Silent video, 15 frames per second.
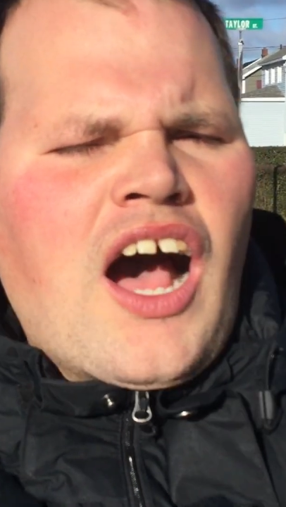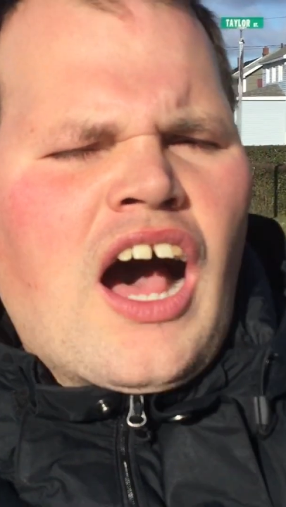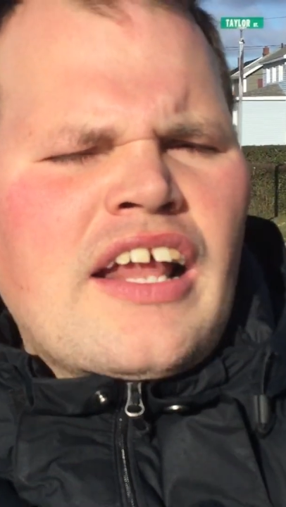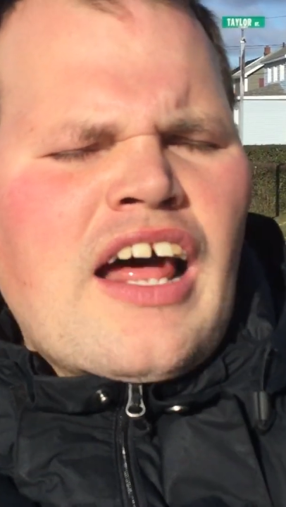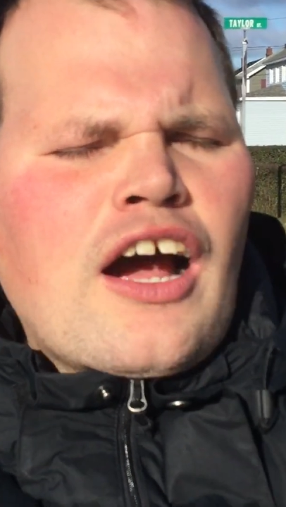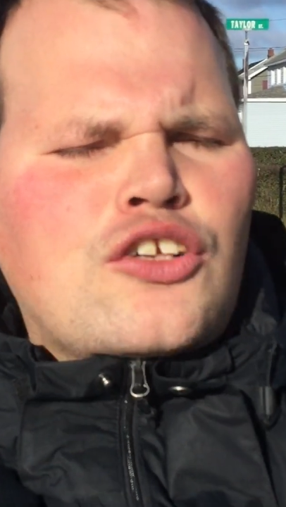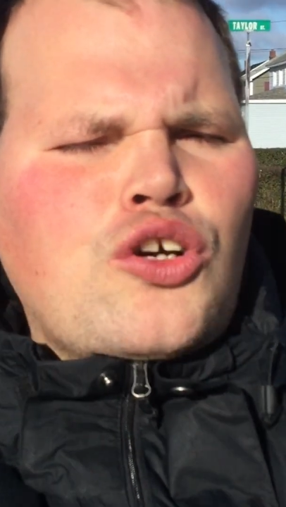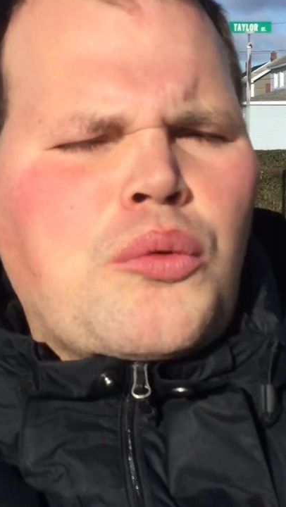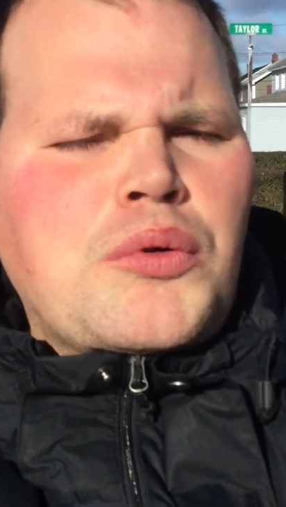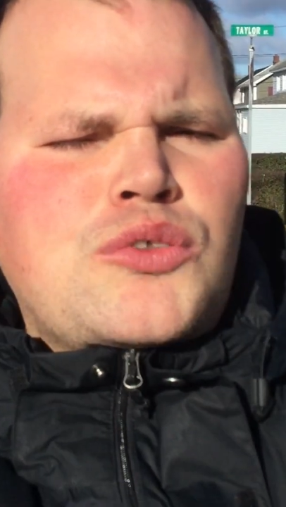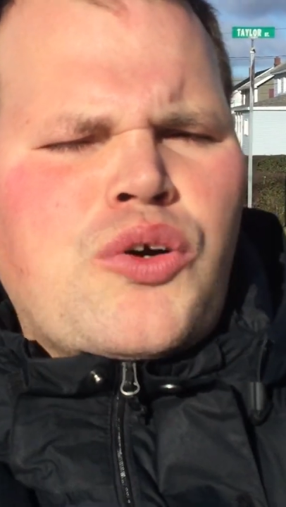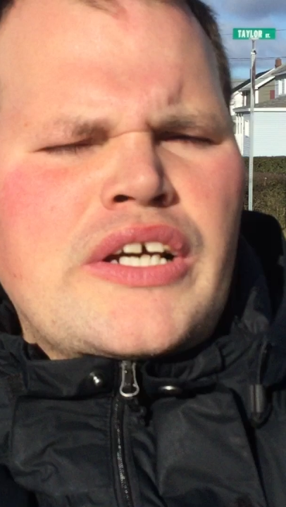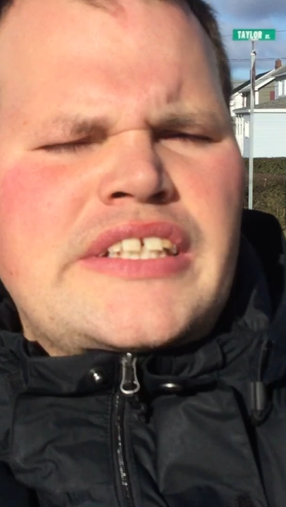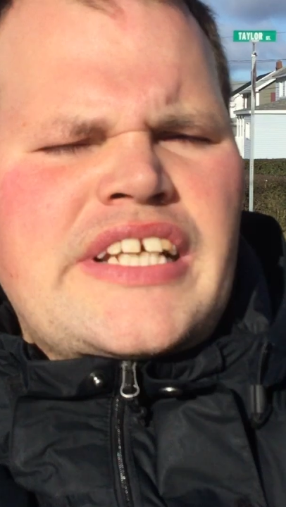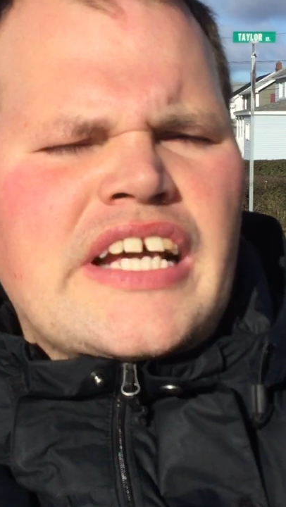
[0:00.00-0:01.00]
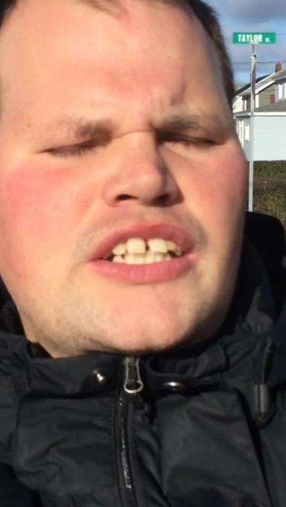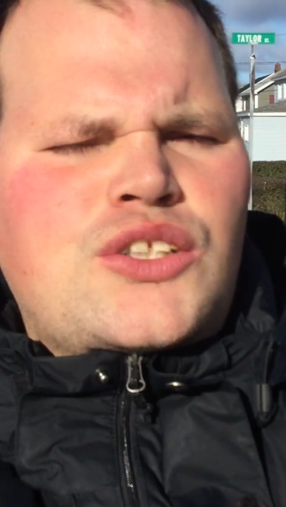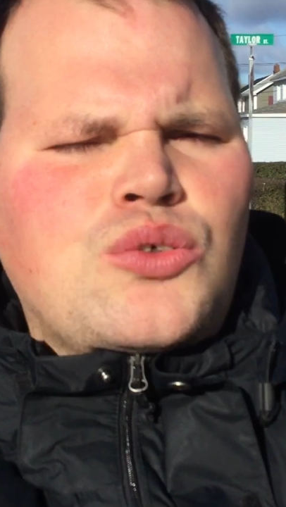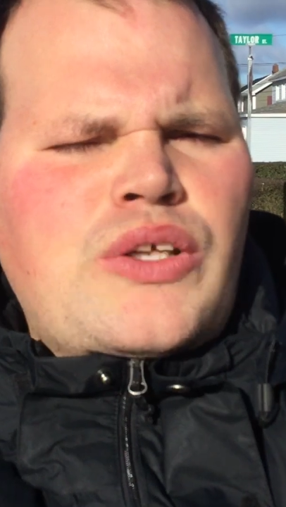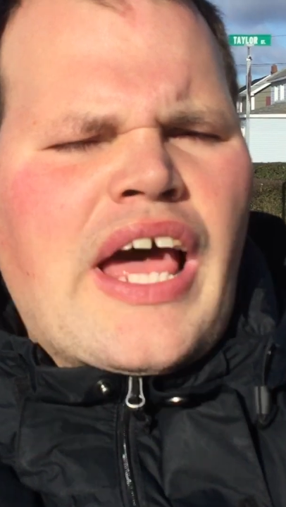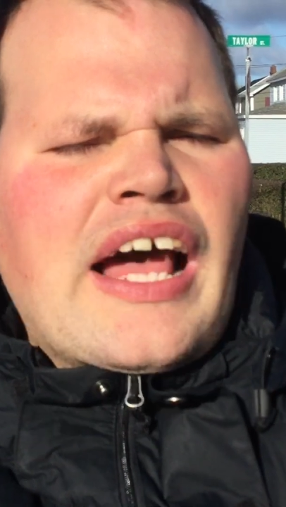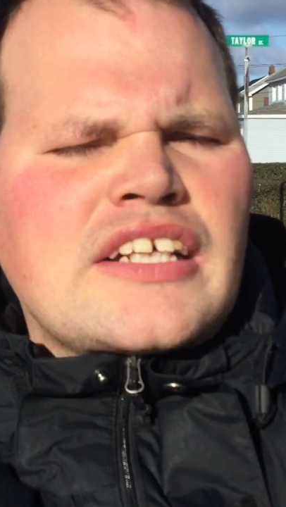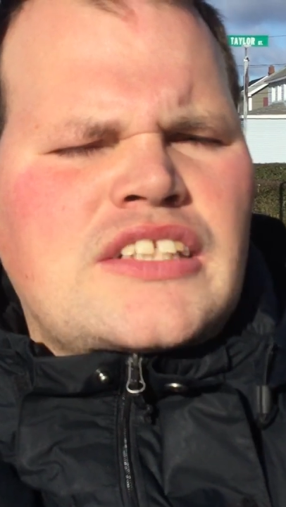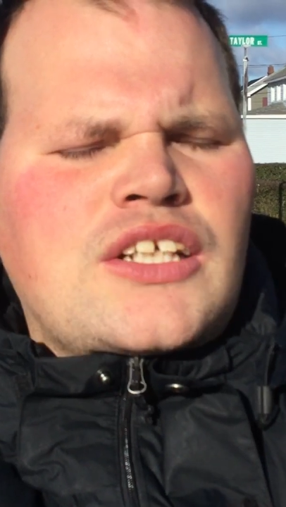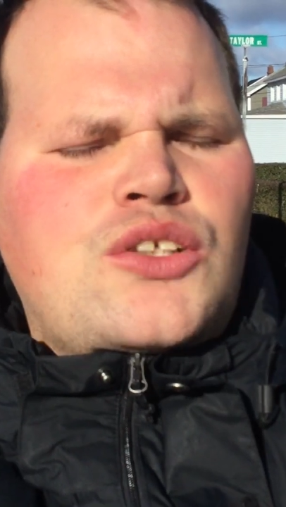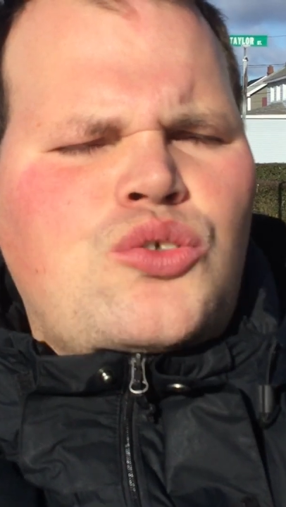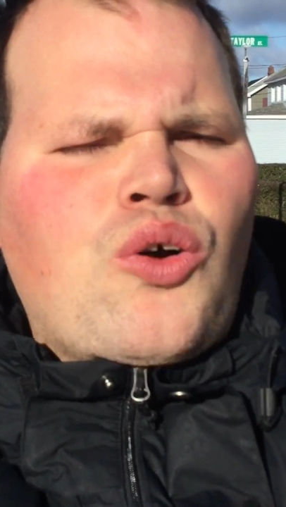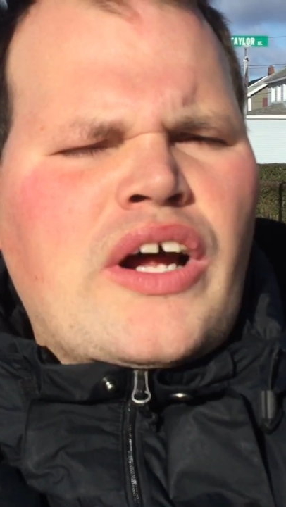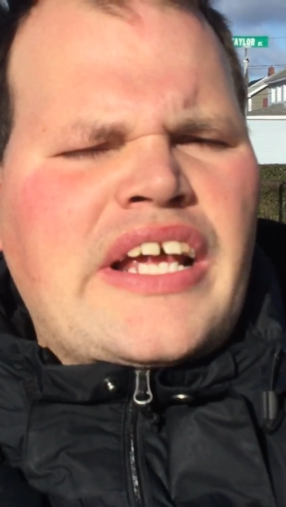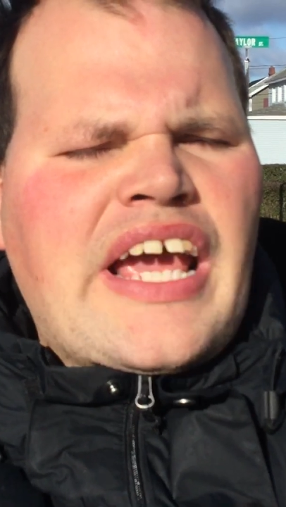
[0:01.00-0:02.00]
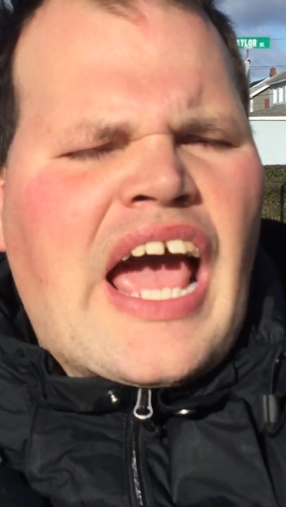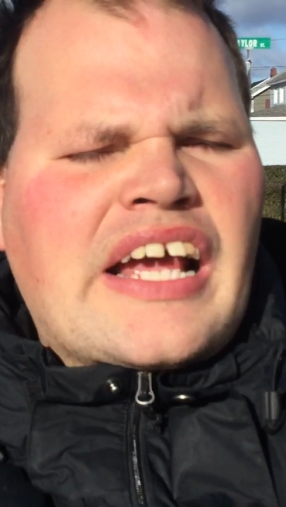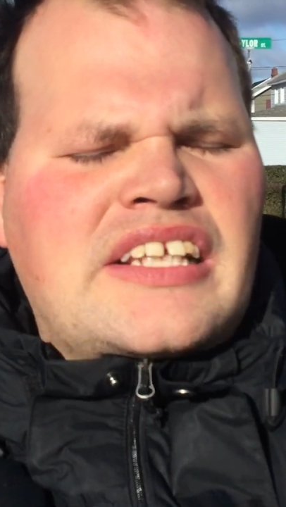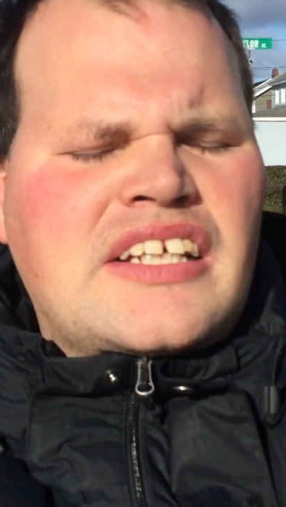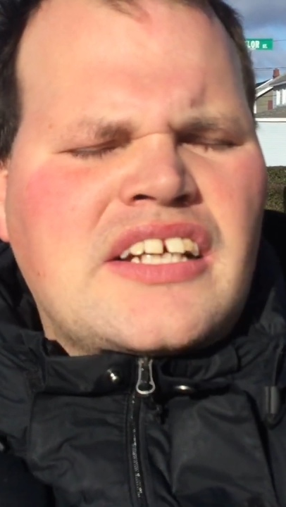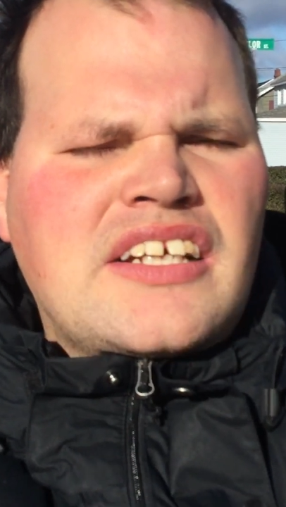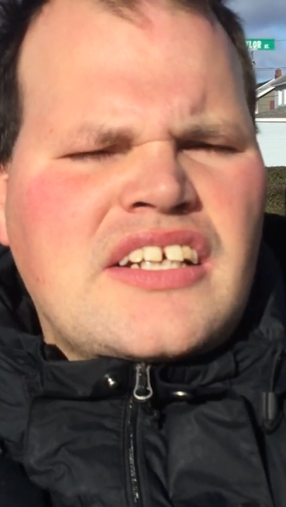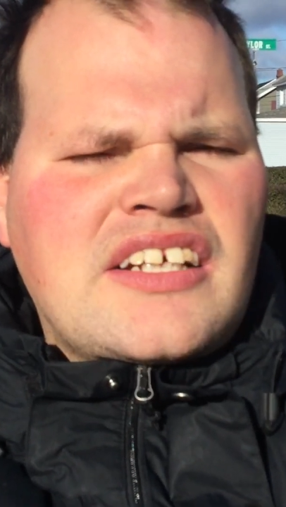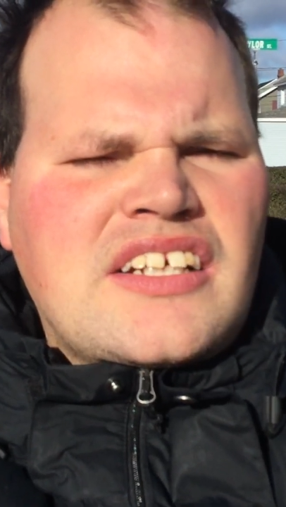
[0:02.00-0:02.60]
on October 26th, 2028.